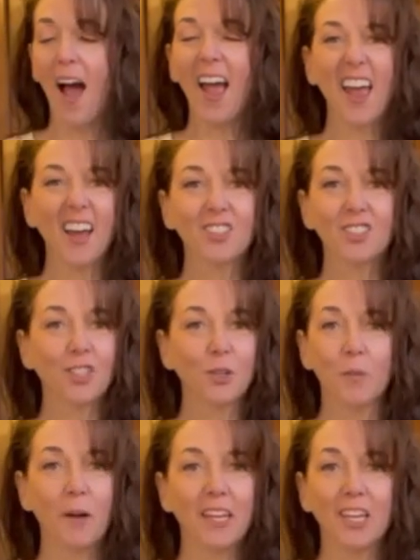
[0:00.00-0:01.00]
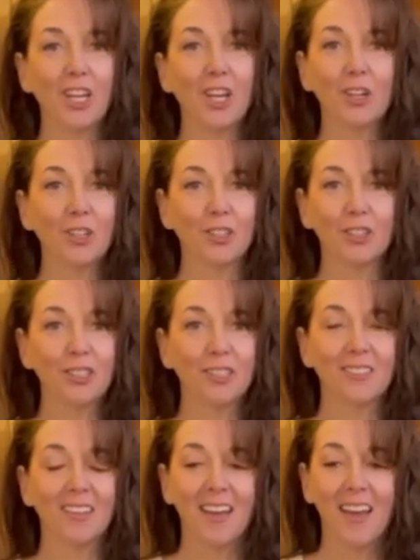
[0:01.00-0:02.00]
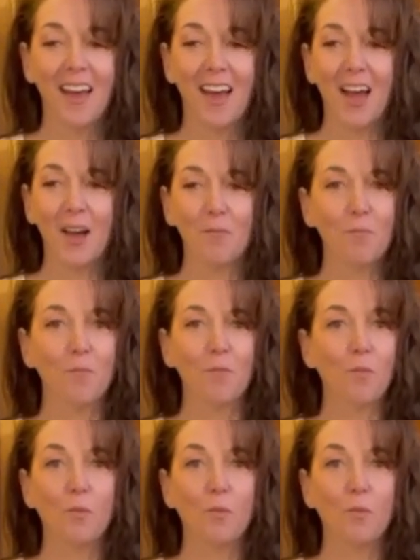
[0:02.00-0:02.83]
I actually went years um,